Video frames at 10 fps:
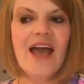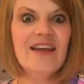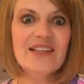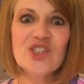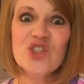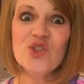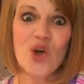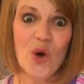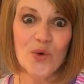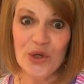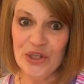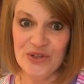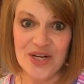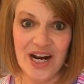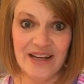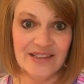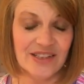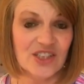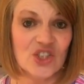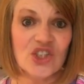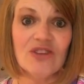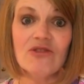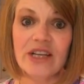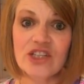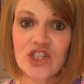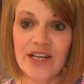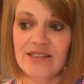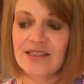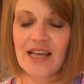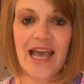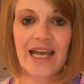And it's so good, you guys. It's delicious